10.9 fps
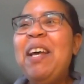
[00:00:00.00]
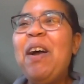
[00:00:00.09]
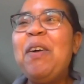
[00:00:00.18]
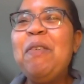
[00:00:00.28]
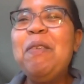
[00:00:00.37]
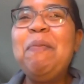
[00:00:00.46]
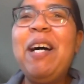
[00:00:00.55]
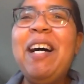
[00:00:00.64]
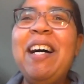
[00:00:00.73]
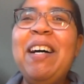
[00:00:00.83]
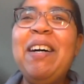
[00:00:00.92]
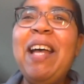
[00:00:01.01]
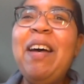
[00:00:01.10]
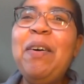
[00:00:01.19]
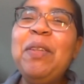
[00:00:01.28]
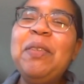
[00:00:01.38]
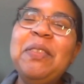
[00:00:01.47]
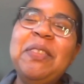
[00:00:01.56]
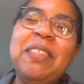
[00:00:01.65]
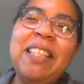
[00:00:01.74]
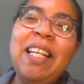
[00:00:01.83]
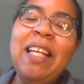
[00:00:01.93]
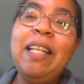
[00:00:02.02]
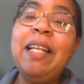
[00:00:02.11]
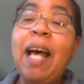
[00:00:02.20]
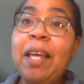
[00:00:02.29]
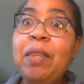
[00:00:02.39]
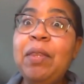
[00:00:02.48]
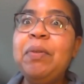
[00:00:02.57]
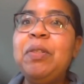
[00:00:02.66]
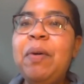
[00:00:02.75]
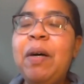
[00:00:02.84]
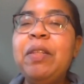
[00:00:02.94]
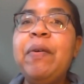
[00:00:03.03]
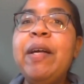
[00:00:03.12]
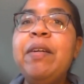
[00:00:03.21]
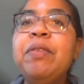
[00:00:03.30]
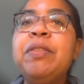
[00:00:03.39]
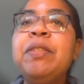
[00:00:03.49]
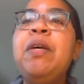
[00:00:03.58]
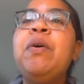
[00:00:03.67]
our group L through Z, 9th through 12th graders,